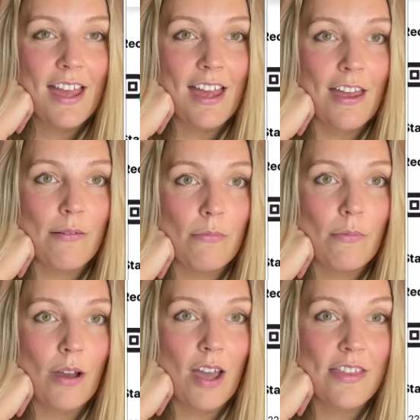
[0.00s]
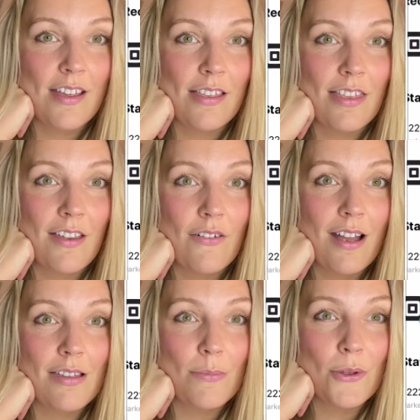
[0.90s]
I think that they've
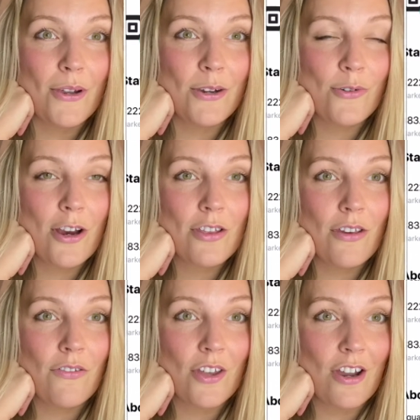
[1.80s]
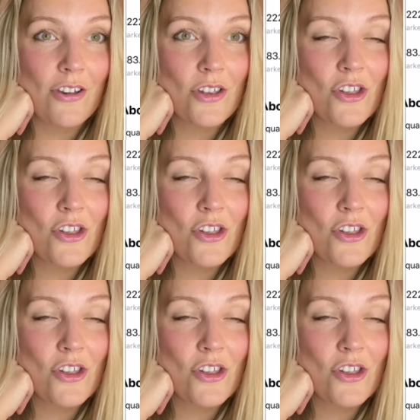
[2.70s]
had some solid growth over the last